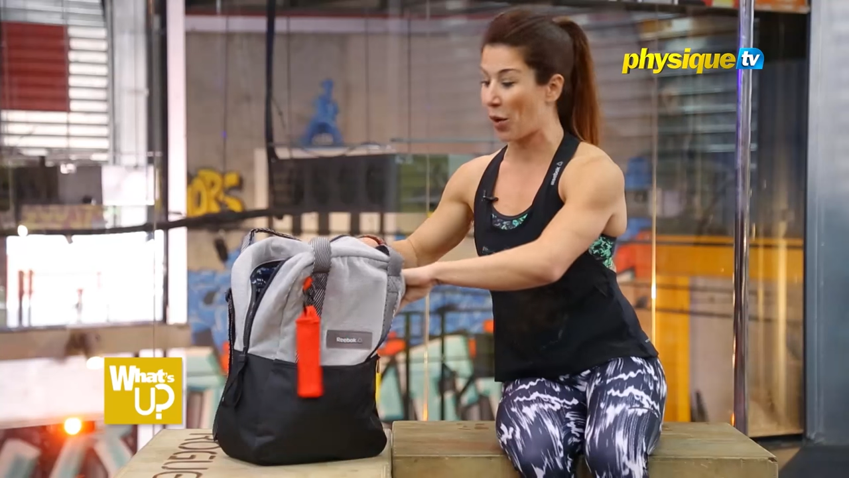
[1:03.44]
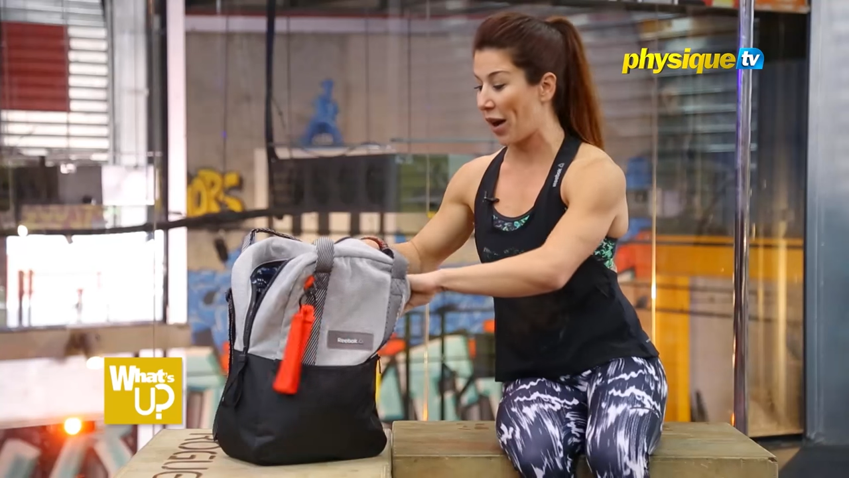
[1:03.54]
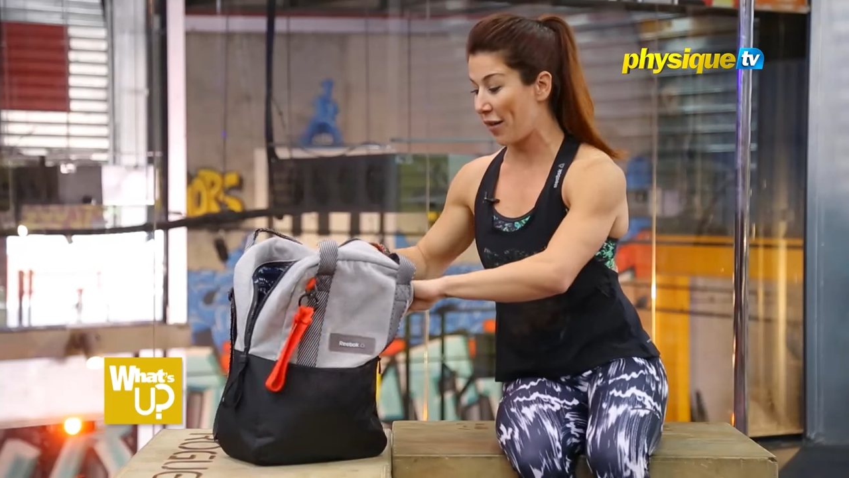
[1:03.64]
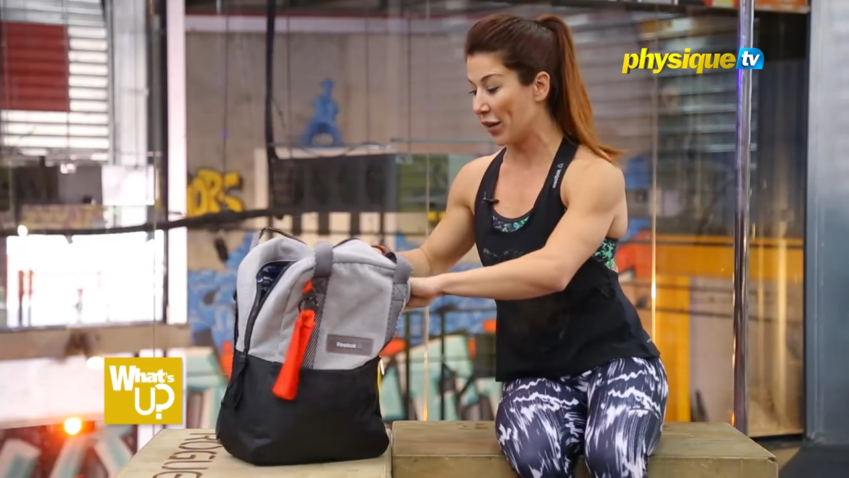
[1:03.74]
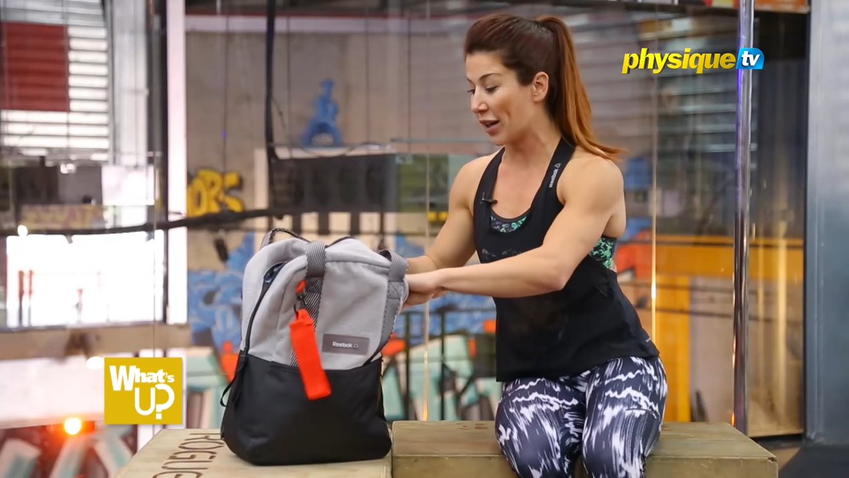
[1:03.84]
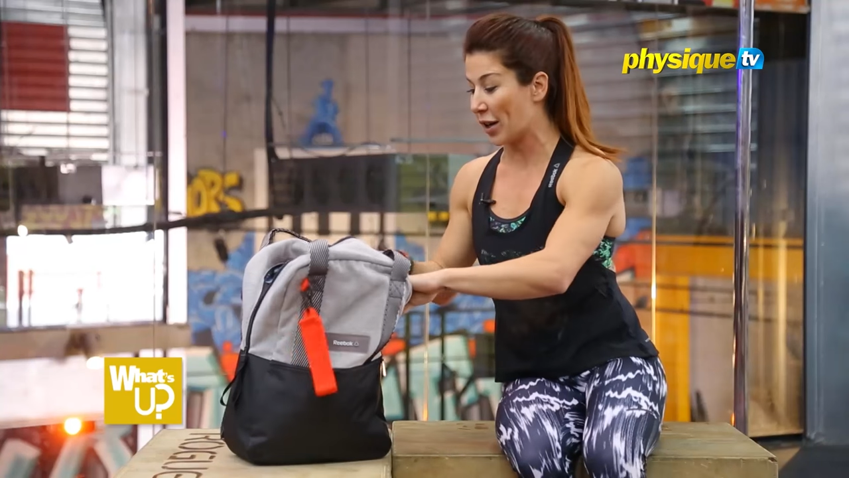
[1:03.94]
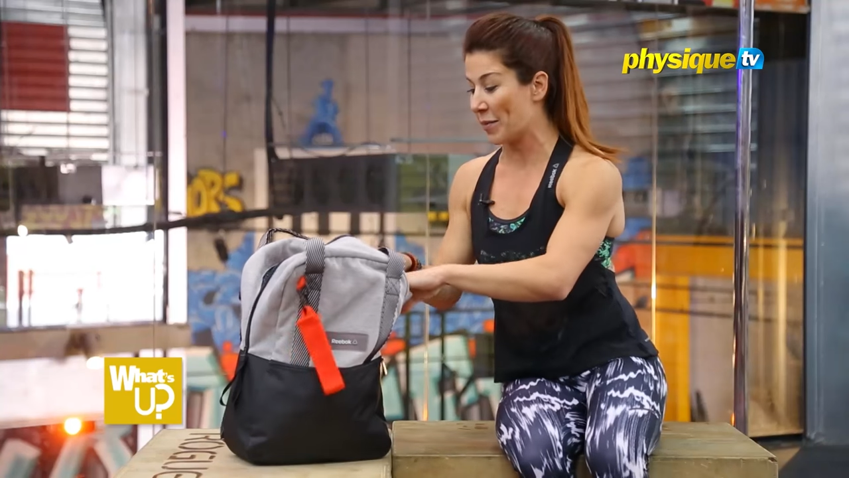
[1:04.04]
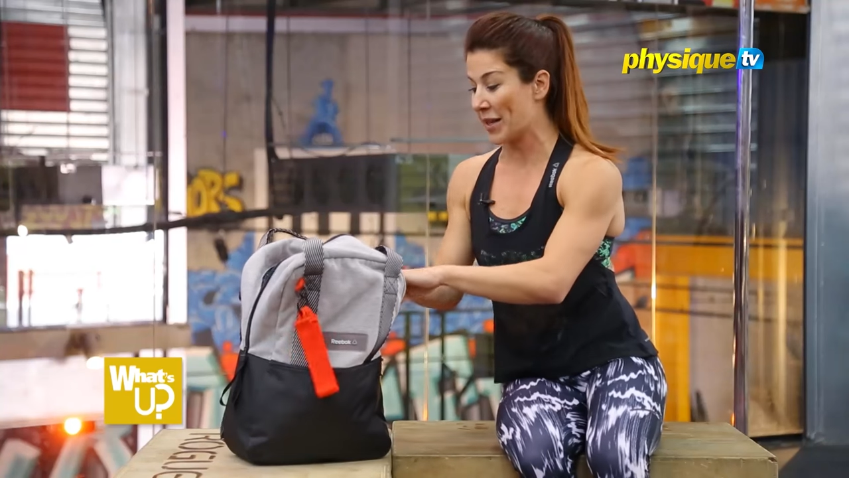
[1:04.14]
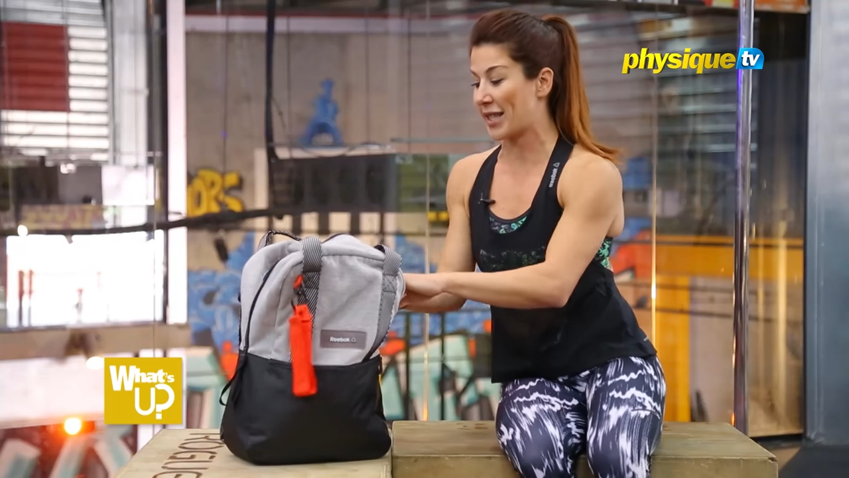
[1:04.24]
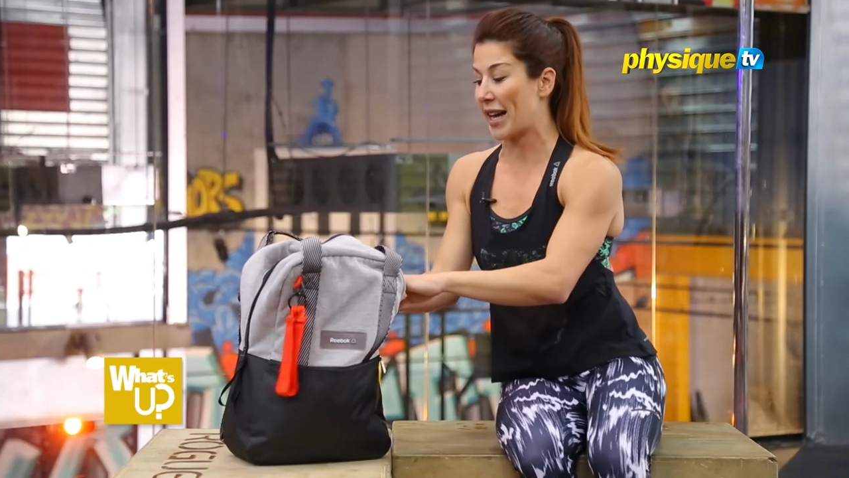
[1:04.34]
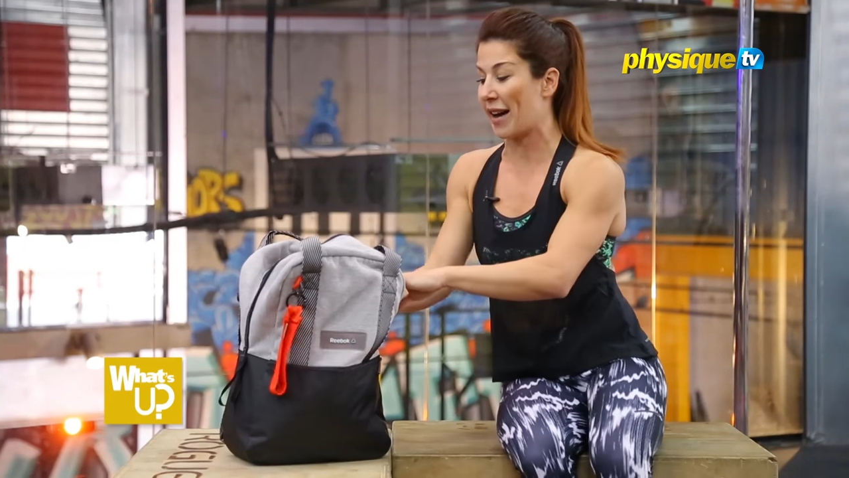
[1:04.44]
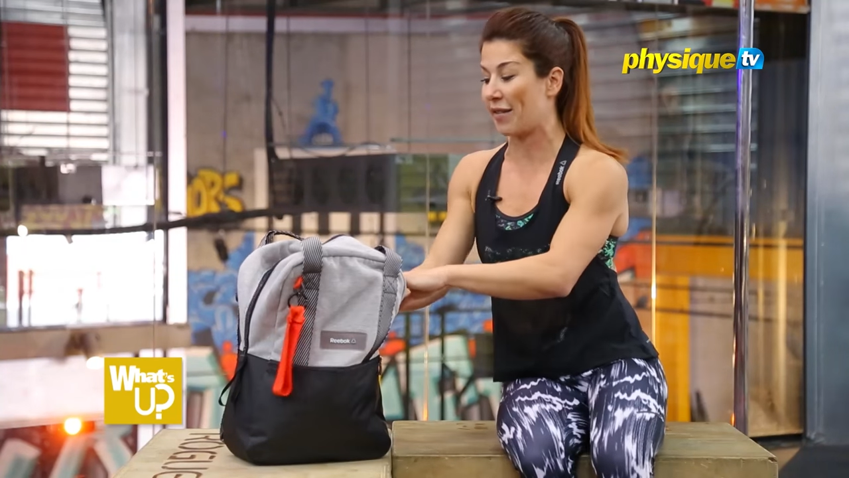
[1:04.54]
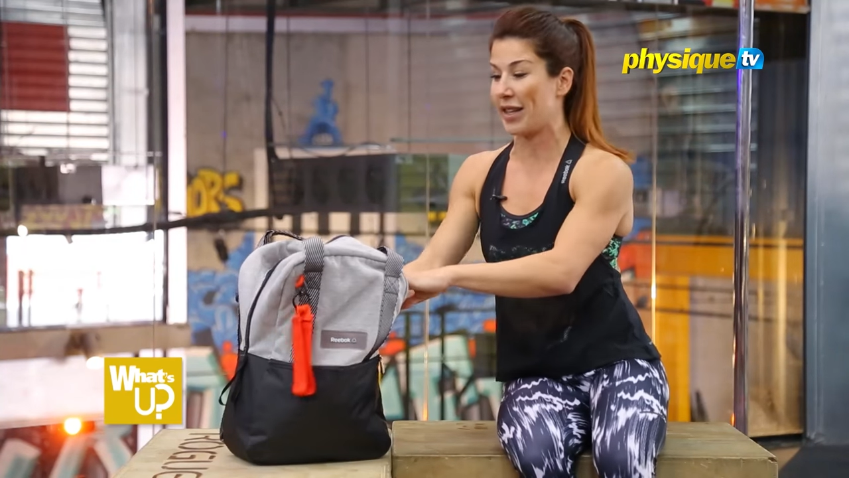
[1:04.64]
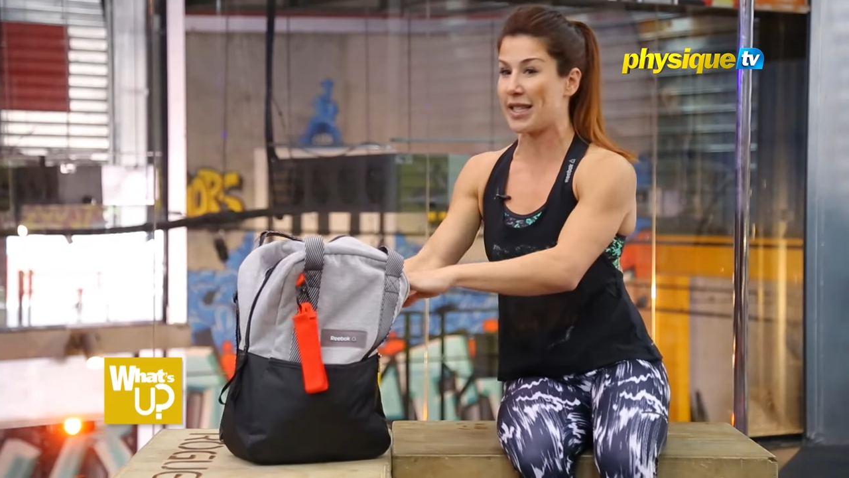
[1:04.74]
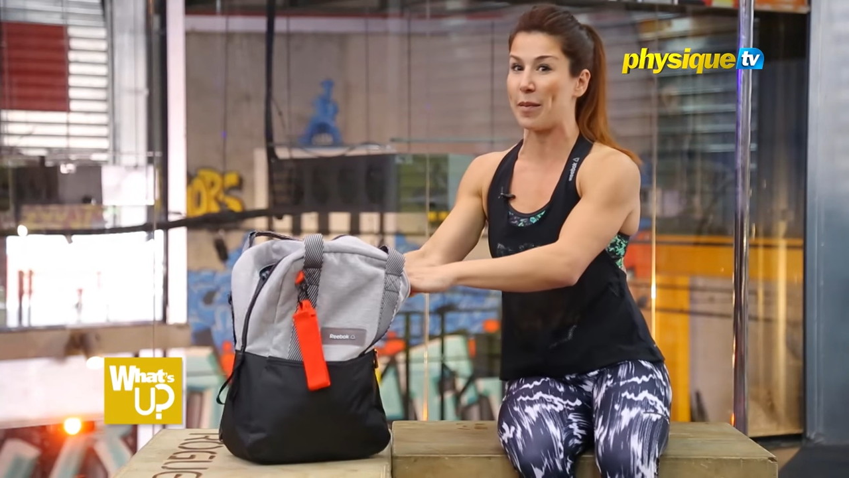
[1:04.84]
what every girl must
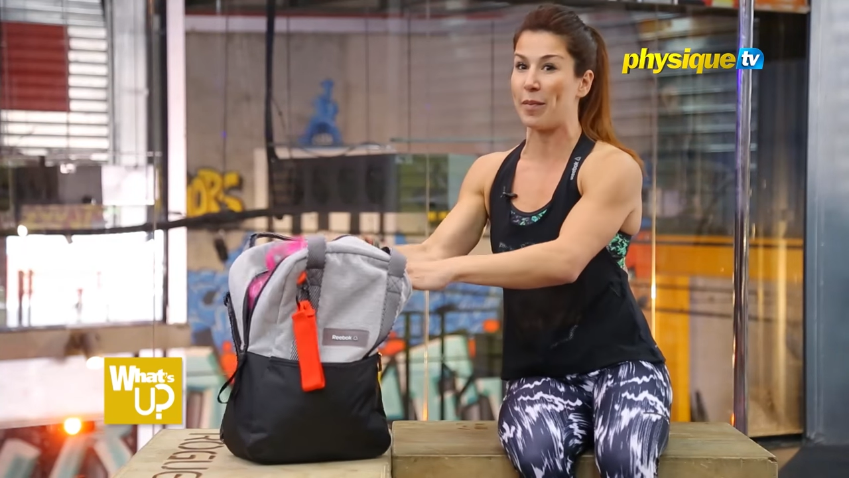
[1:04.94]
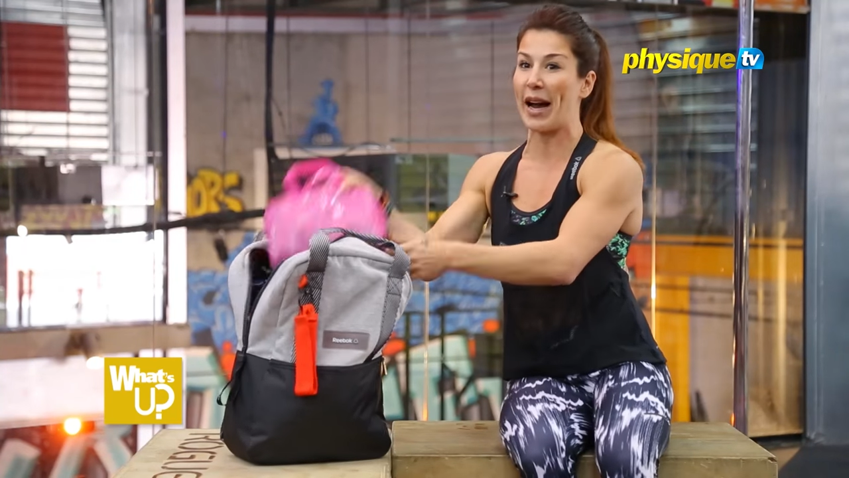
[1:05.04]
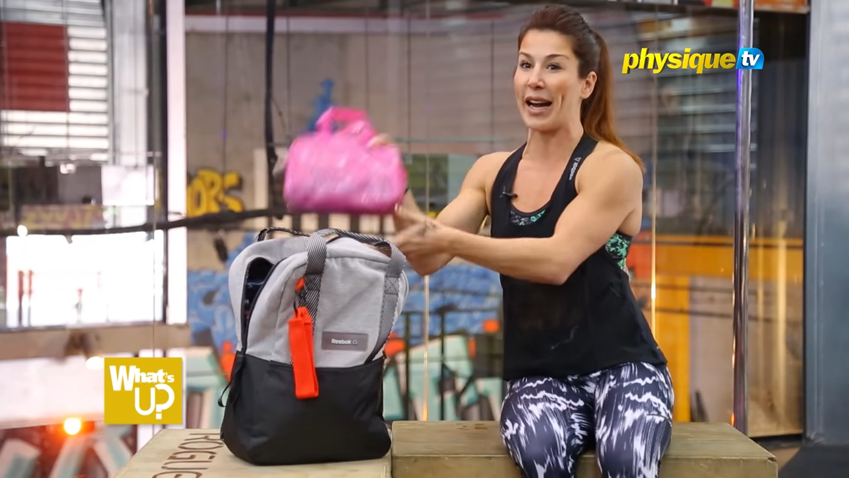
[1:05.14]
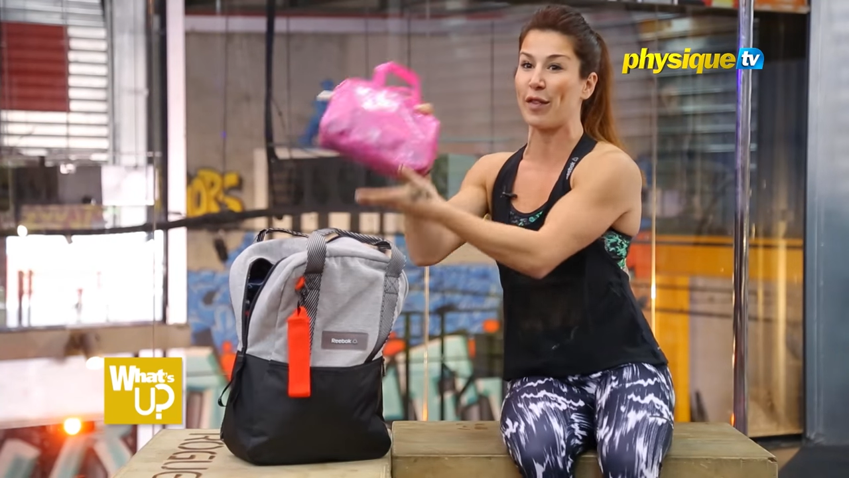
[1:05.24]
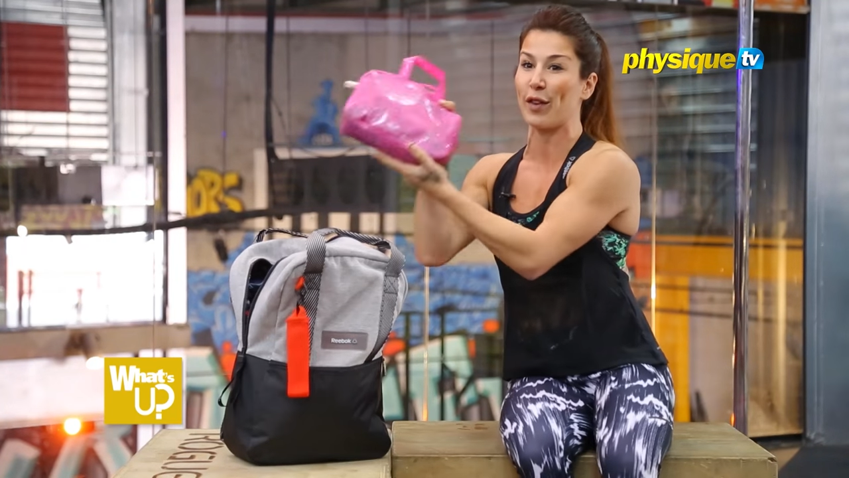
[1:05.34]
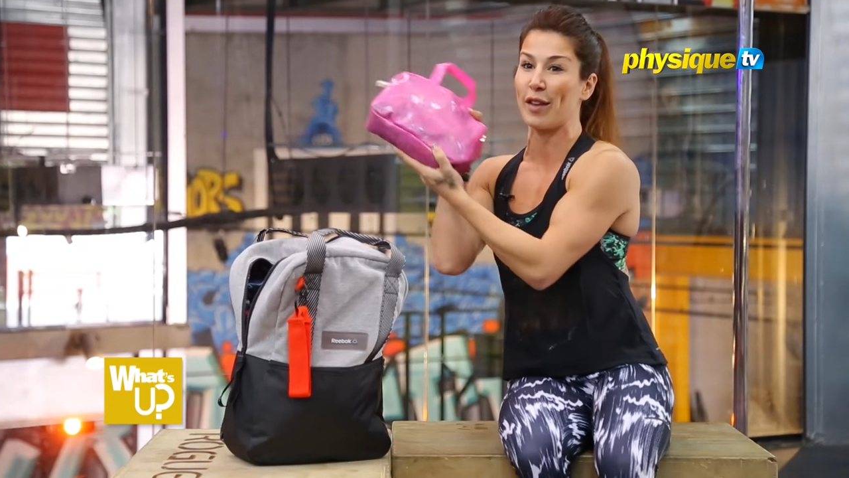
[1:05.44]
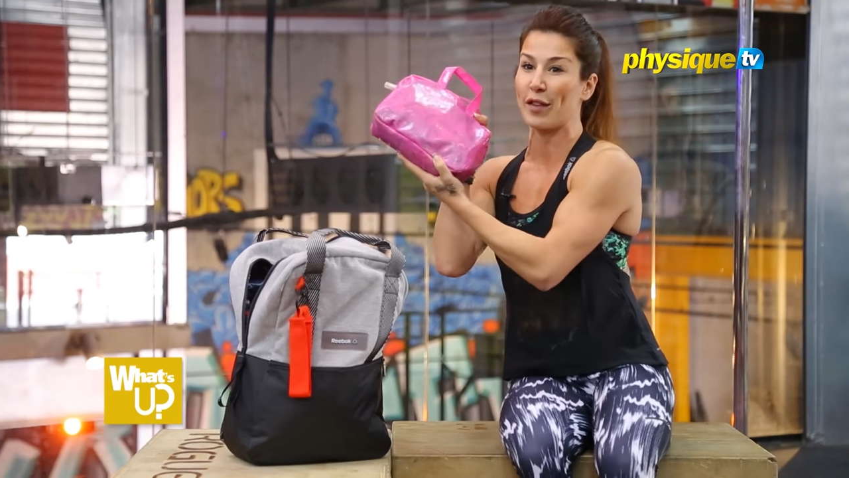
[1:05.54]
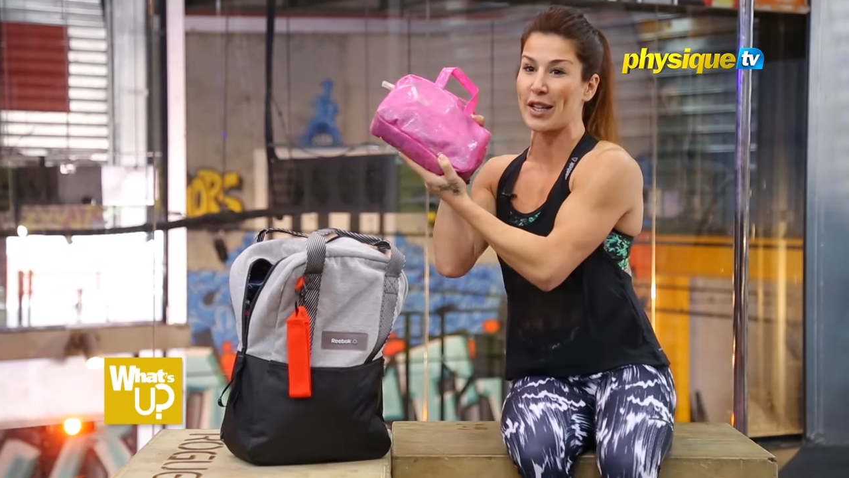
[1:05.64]
have is a bag full of